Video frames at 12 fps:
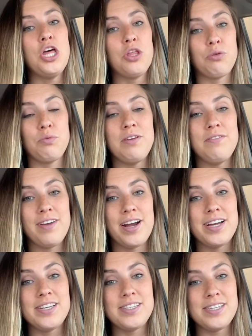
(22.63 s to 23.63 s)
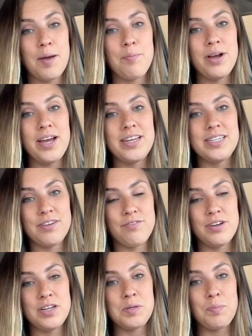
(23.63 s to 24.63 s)
3 very separate and
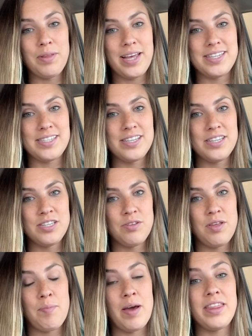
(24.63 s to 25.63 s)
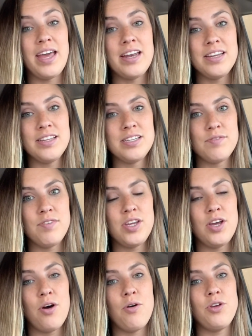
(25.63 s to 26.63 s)
different places so that by the end of this
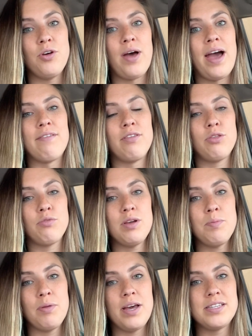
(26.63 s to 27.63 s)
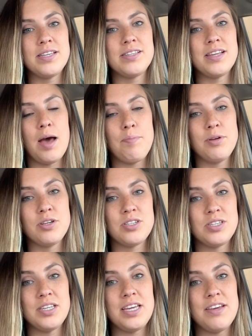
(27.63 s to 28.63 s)
video, you'll have 3 places up your
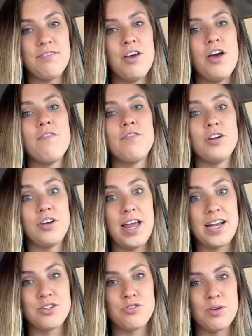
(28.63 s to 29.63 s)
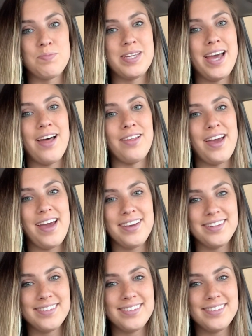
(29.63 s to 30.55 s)
sleeve for your next trip to LA.